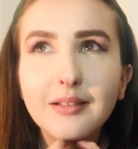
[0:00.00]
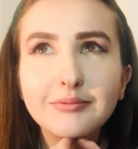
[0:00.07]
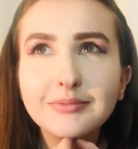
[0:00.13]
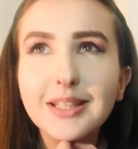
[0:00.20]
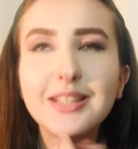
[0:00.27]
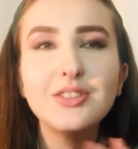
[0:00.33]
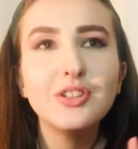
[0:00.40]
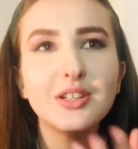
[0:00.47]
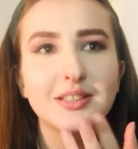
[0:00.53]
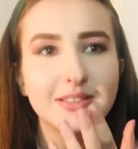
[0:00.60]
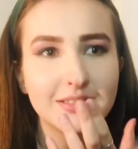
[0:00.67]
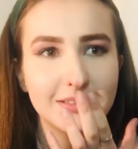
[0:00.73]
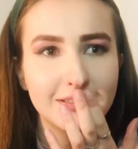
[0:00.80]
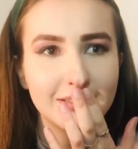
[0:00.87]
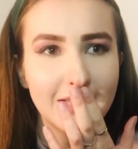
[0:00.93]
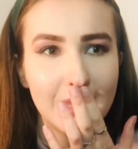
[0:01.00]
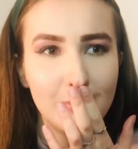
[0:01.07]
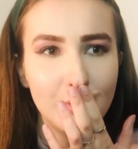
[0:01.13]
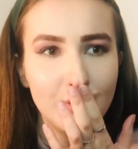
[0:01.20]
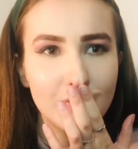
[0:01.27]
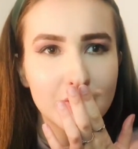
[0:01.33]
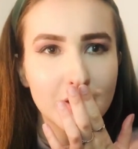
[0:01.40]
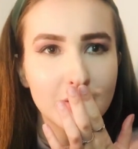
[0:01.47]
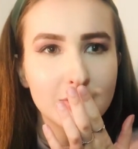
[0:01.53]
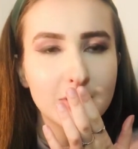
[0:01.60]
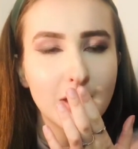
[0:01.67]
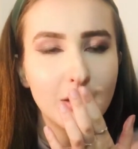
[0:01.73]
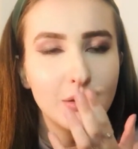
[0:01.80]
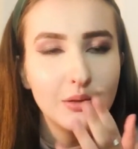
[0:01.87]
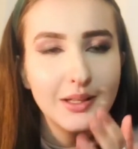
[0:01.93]
They move so
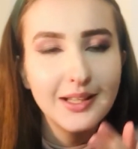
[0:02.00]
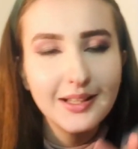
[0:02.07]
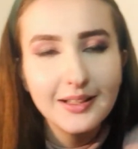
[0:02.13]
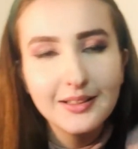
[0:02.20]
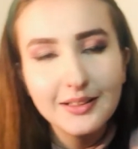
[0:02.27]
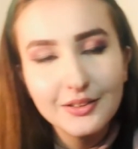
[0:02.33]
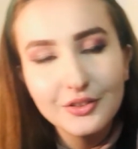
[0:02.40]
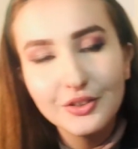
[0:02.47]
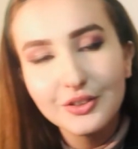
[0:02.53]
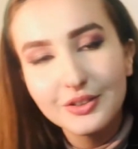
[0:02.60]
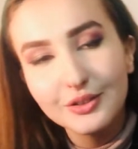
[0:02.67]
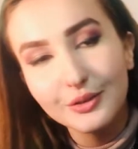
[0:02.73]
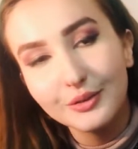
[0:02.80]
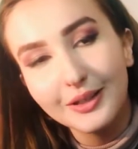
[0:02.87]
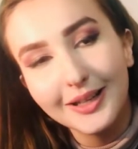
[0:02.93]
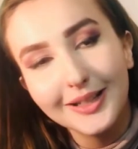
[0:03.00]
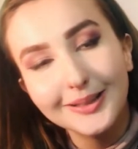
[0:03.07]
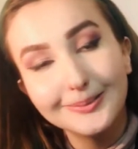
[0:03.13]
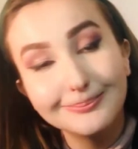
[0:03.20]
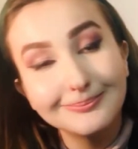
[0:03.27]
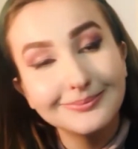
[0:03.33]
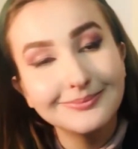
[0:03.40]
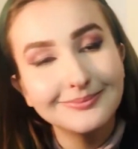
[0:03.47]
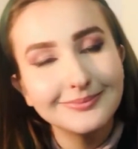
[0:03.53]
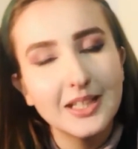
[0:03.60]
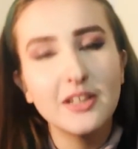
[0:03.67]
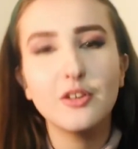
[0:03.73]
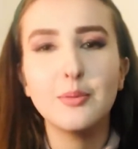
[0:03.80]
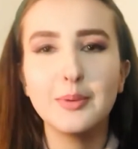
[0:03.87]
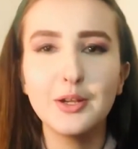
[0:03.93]
slowly and they're just so like, and
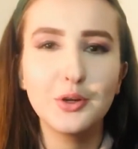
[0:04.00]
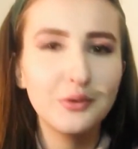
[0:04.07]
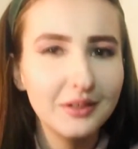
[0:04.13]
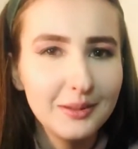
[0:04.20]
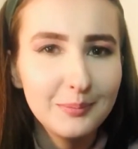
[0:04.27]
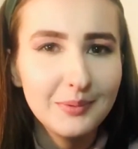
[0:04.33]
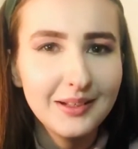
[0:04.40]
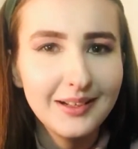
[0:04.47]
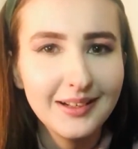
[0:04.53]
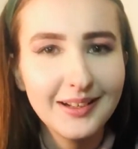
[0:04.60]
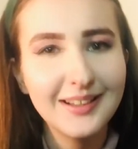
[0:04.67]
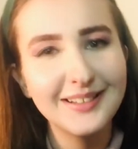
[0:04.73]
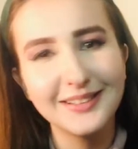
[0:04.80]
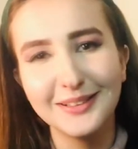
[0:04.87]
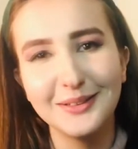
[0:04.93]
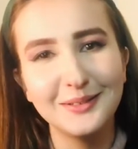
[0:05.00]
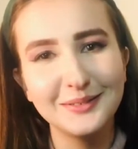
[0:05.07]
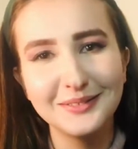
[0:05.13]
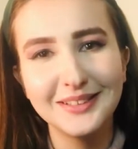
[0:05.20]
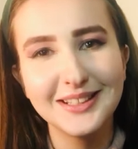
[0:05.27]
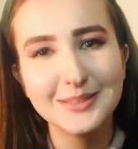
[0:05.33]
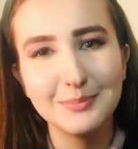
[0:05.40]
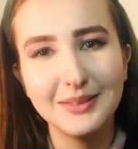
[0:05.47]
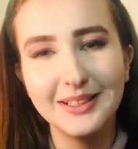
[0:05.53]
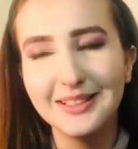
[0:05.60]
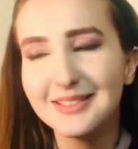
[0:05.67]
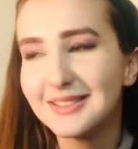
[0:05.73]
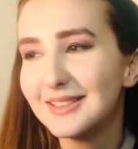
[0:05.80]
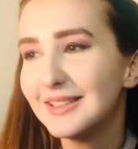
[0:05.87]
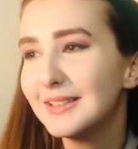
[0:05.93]
they're a bit creepy. I don't know, that's me,
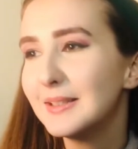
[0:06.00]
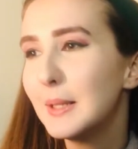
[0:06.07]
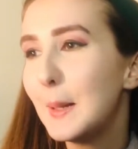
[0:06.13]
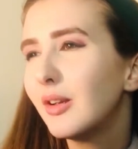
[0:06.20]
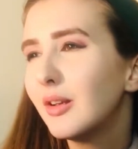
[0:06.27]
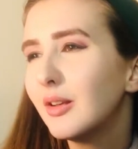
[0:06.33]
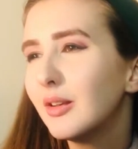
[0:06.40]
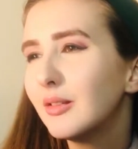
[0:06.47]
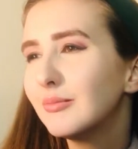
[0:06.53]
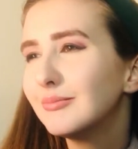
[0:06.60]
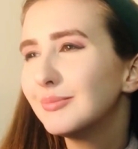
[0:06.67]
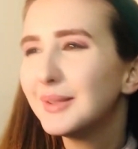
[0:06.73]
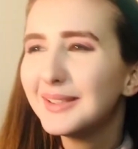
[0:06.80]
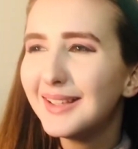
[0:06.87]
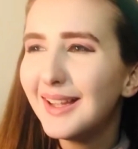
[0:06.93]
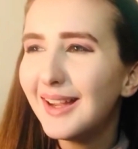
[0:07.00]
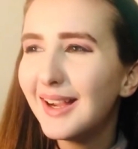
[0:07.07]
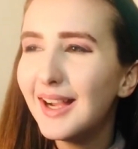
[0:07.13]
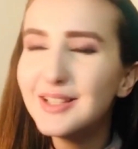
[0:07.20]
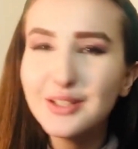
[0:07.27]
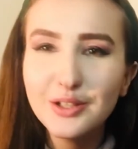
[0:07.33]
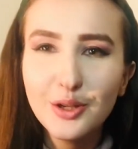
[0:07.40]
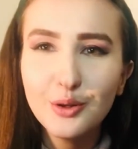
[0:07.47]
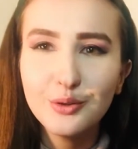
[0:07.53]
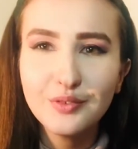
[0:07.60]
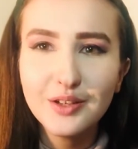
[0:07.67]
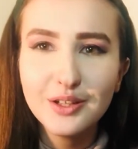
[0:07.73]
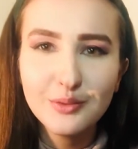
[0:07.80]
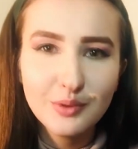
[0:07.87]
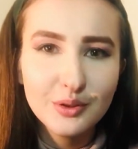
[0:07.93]
isn't it? But yeah, I don't know, if
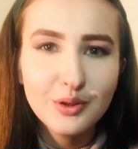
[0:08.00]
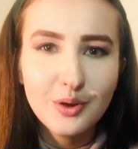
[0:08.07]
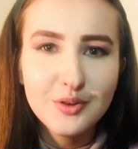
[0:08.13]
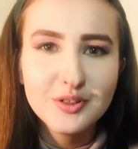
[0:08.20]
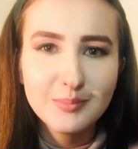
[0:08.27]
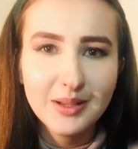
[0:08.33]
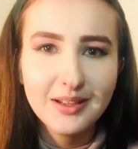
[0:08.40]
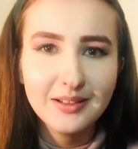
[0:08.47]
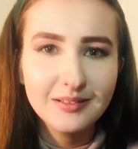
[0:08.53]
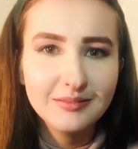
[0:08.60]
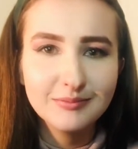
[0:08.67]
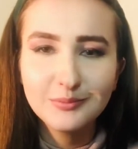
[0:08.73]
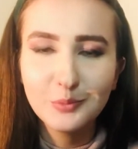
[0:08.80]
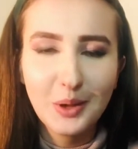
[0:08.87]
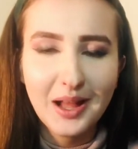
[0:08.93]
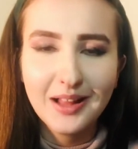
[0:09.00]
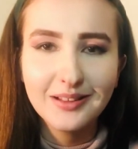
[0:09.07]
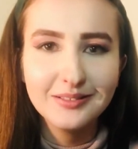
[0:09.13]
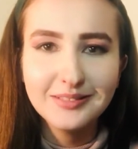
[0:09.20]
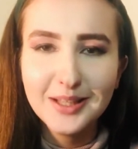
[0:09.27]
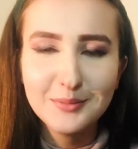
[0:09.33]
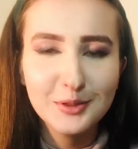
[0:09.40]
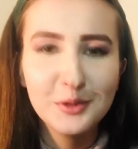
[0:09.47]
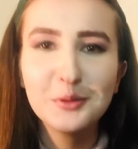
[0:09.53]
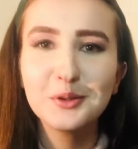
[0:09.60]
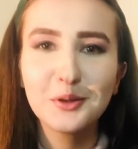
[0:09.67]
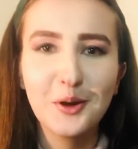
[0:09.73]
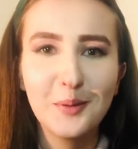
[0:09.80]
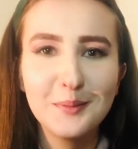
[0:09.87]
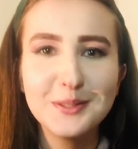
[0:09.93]
anyone knows me, well, let me know in the
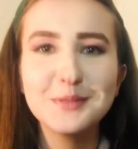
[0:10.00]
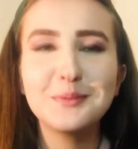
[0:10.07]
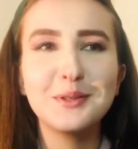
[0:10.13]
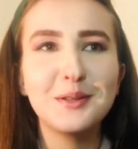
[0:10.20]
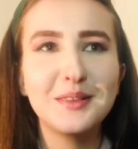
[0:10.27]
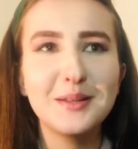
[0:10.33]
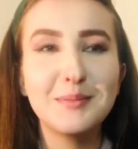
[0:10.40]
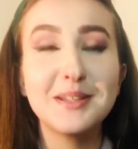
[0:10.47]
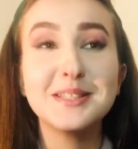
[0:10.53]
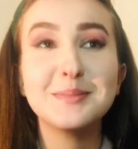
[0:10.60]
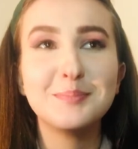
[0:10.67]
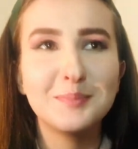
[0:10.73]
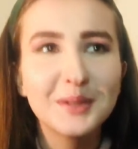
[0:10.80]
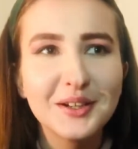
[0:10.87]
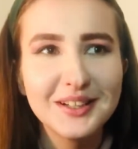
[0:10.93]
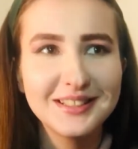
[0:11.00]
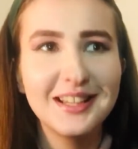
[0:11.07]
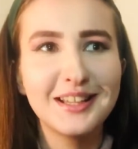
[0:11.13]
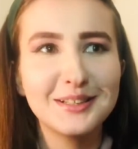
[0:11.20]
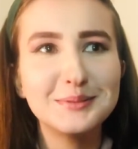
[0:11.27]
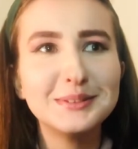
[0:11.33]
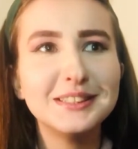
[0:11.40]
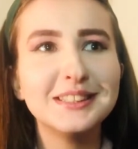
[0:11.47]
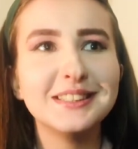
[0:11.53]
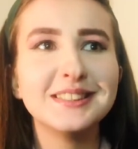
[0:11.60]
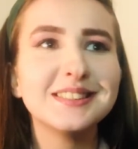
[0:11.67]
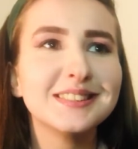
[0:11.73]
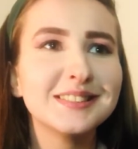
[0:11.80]
comments what you think my spirit animal is.